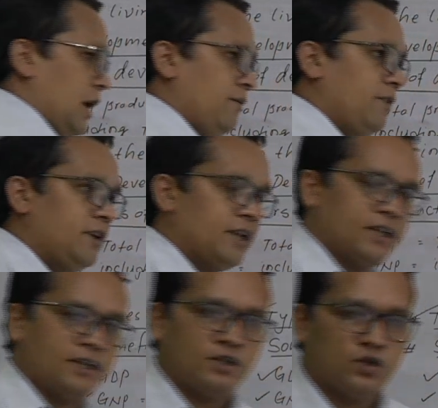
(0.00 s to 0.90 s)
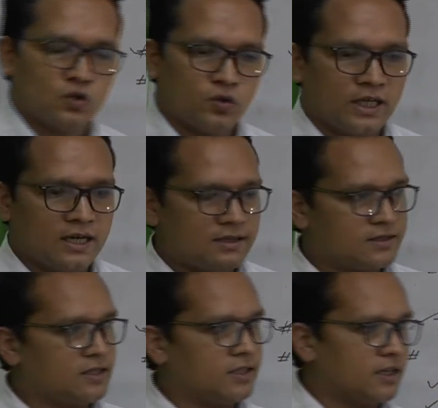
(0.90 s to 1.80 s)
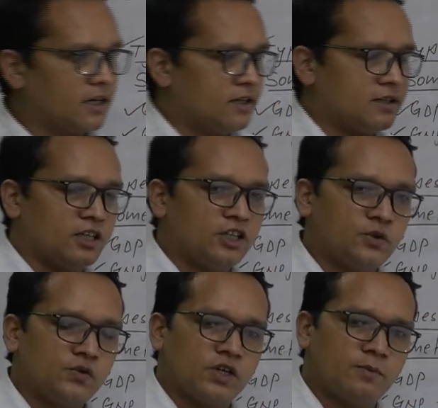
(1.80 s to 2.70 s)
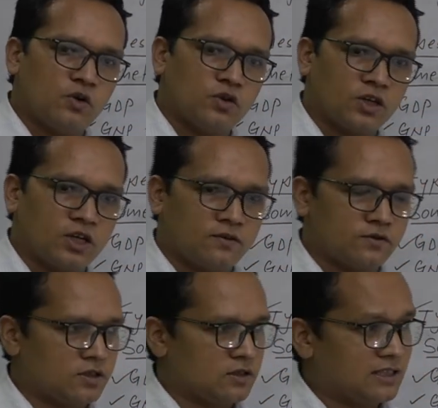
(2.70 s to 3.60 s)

Every day we are listening, getting the news about the corruptions.